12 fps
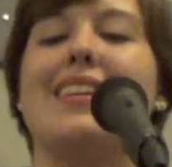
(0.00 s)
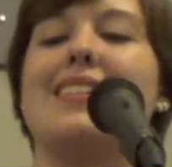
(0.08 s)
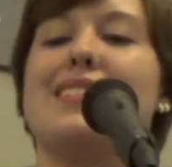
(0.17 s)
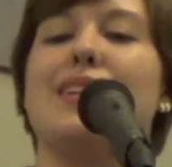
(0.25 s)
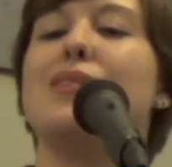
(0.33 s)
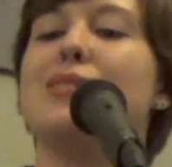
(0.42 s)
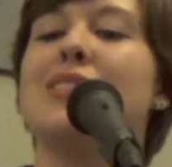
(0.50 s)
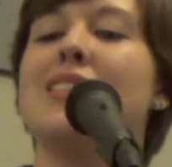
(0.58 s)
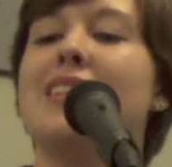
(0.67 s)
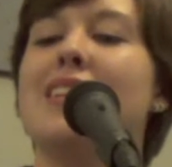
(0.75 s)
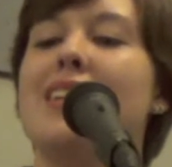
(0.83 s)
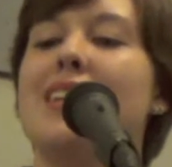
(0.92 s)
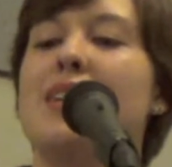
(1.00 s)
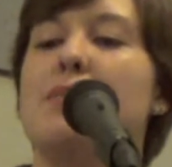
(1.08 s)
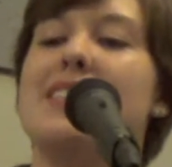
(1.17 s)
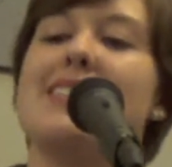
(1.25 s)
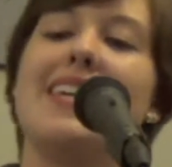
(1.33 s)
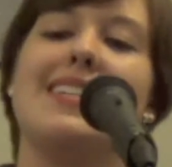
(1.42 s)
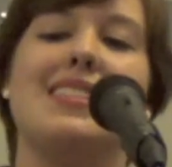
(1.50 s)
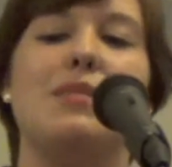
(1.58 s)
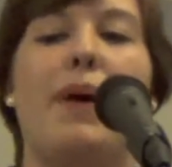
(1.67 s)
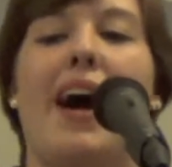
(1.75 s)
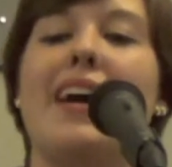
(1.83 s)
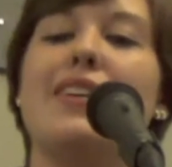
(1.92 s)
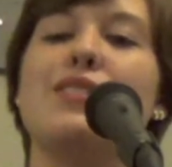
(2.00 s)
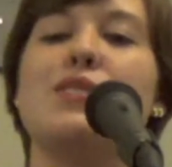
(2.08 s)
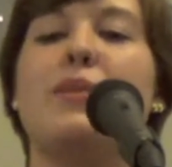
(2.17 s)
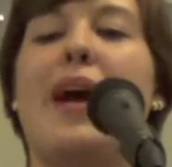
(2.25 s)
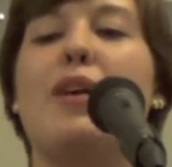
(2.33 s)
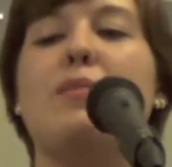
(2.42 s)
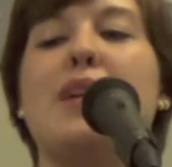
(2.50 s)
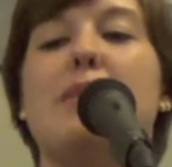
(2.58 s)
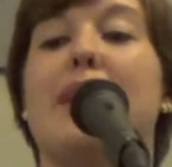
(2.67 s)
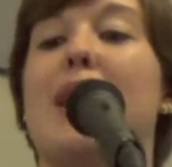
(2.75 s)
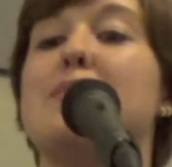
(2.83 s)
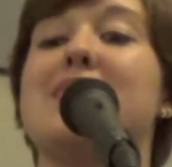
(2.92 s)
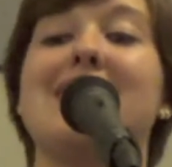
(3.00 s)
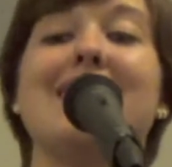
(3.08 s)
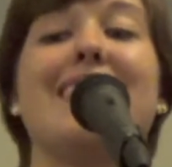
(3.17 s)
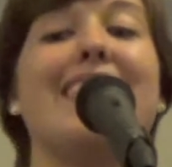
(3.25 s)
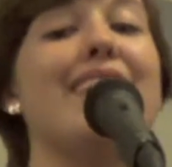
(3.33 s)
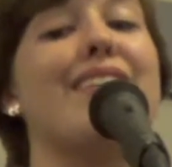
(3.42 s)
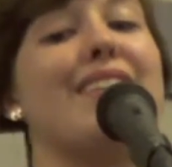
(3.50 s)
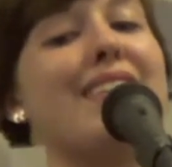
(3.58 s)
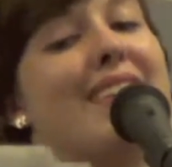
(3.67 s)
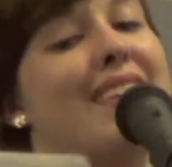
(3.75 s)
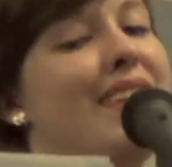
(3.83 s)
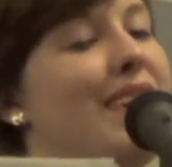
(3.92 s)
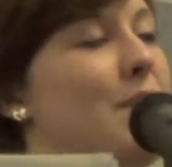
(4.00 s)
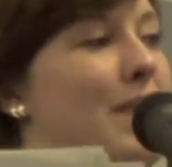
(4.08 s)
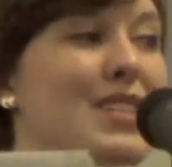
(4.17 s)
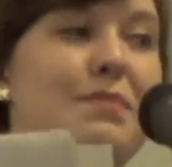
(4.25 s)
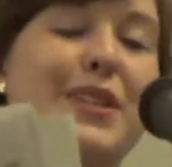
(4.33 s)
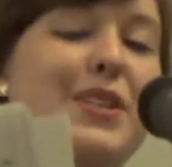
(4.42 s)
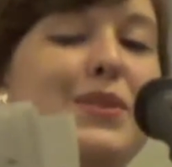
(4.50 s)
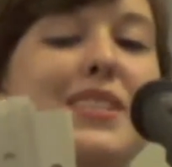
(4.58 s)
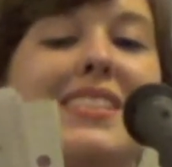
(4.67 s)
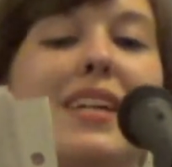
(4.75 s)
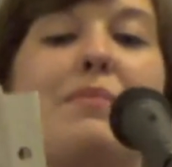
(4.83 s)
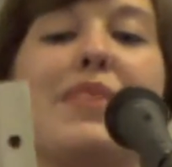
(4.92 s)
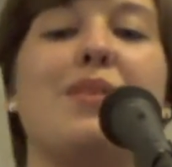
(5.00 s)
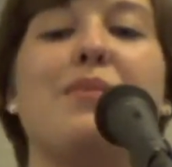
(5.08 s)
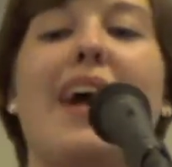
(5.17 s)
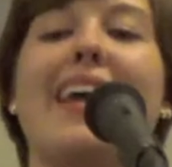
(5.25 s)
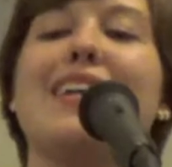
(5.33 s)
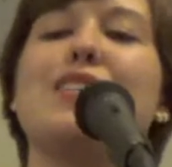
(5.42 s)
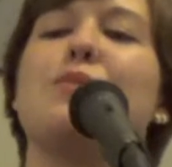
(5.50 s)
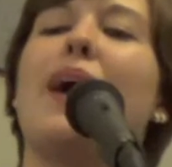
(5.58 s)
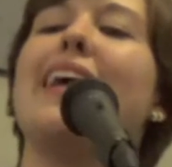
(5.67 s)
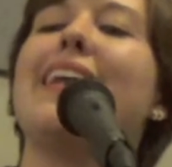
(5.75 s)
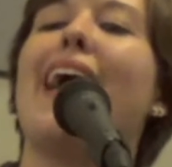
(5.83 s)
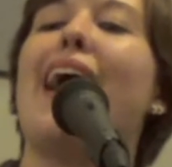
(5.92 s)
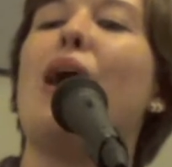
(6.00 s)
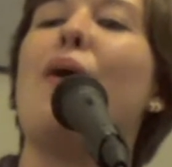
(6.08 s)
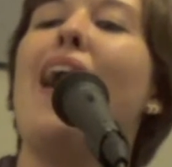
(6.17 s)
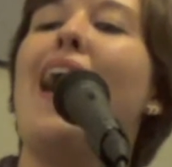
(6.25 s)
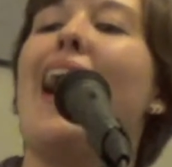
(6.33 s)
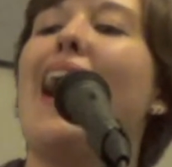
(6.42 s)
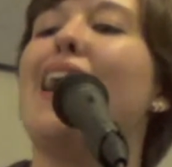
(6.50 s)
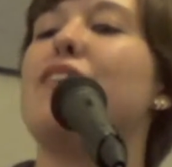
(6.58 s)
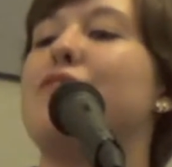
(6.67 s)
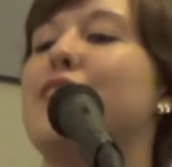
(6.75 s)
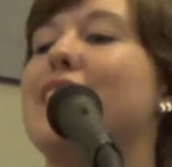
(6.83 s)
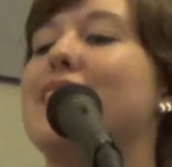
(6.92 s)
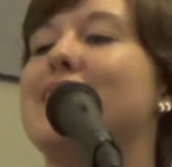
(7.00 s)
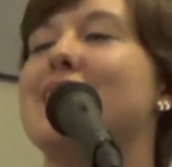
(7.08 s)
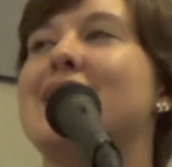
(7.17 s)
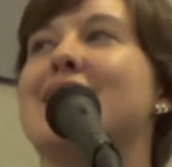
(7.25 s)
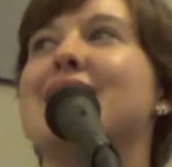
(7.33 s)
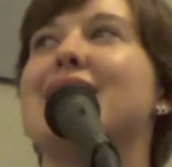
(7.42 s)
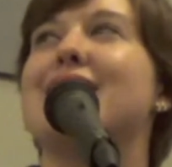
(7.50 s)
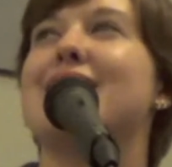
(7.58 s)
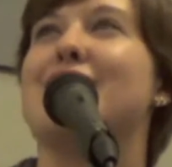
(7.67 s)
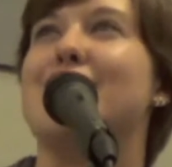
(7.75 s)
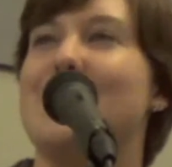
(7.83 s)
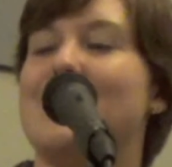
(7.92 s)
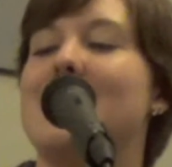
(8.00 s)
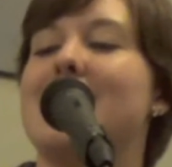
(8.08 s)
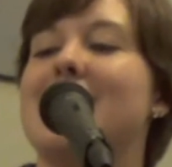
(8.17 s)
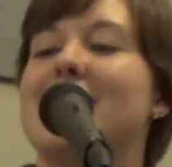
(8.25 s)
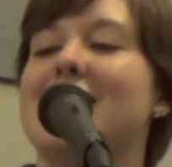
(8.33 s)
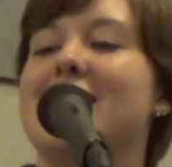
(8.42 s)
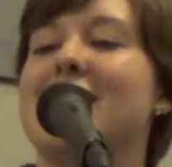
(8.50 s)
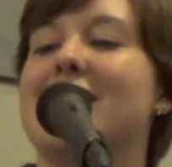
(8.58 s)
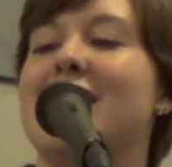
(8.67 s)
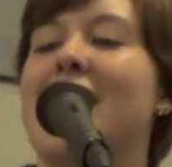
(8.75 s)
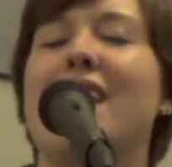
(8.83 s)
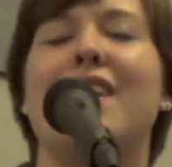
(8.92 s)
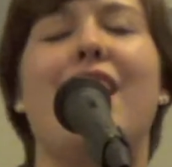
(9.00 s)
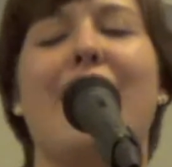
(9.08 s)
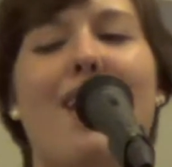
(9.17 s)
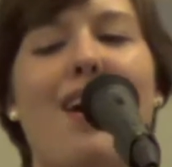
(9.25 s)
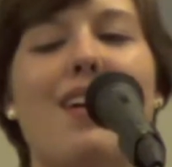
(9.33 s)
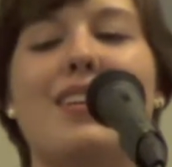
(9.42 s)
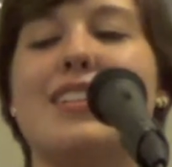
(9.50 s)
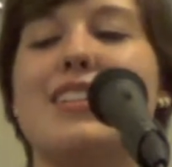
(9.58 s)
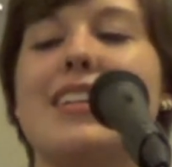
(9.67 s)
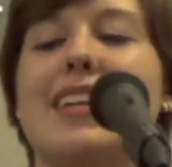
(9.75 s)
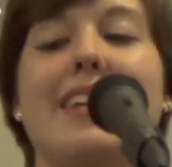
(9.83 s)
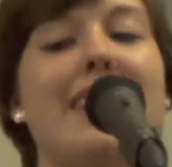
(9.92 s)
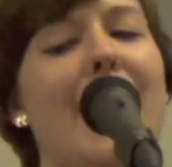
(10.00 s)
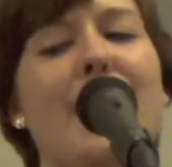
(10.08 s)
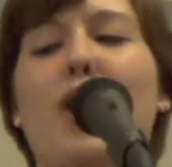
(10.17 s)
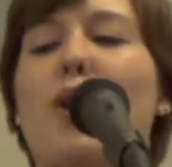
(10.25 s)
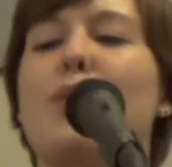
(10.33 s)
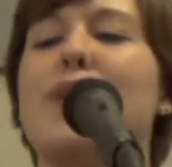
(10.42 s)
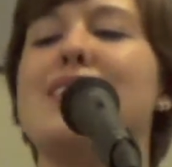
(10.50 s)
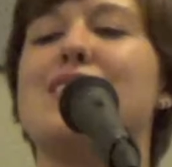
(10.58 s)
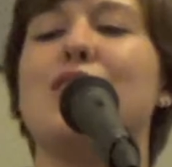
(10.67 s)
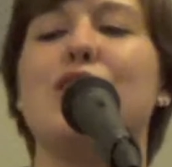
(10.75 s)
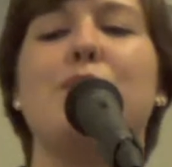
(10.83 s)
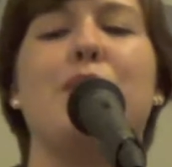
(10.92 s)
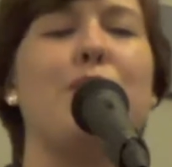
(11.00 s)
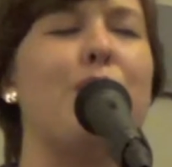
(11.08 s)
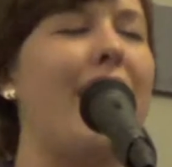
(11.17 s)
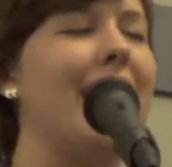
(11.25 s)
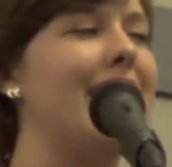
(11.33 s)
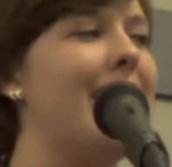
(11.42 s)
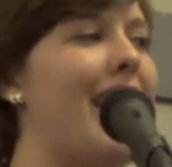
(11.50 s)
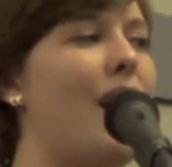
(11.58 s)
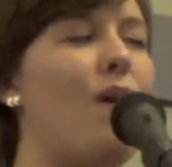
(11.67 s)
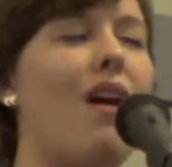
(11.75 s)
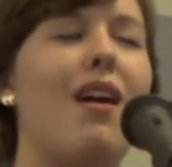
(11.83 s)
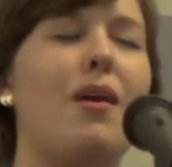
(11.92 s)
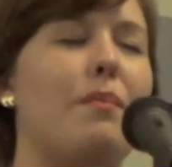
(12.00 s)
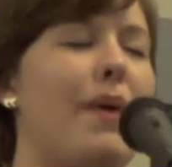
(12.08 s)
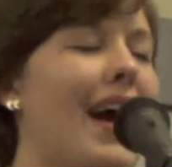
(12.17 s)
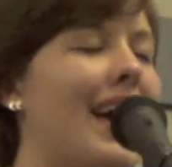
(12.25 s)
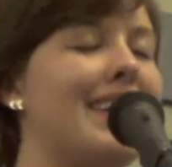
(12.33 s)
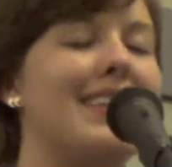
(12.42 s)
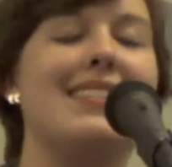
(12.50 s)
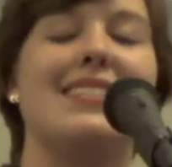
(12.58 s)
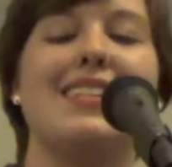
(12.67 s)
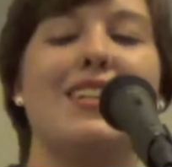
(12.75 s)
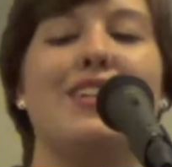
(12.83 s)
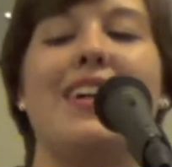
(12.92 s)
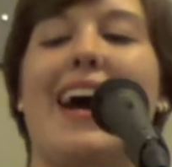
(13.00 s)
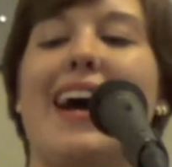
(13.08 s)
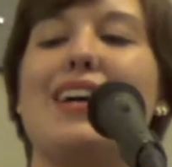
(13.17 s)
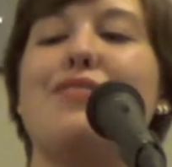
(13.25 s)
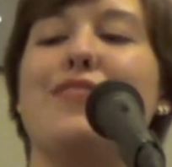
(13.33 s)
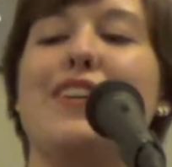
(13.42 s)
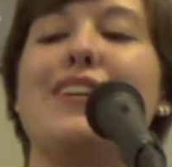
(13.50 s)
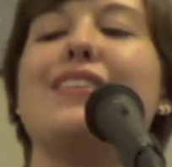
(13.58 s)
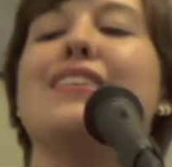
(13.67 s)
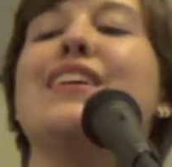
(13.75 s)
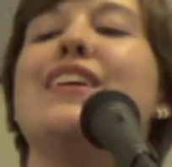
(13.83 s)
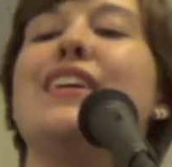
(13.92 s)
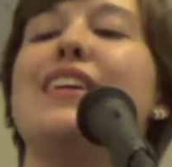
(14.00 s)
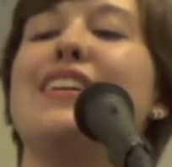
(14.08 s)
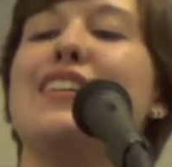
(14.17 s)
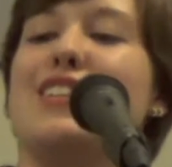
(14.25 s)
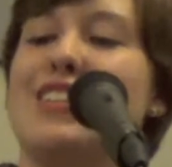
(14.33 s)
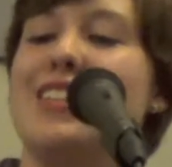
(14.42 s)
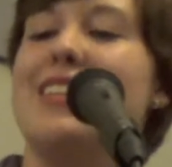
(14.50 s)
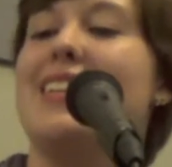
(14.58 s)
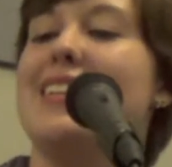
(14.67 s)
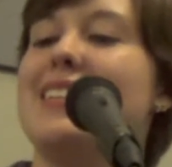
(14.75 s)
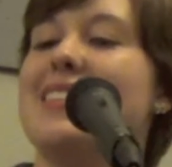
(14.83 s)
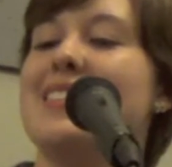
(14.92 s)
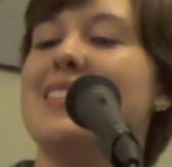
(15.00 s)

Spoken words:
think so. Mistakes in piles around me, but I'm still here. Must be doing something right, because right now, I feel good. Not all good, not always good, but right now, all bad considered, I feel good.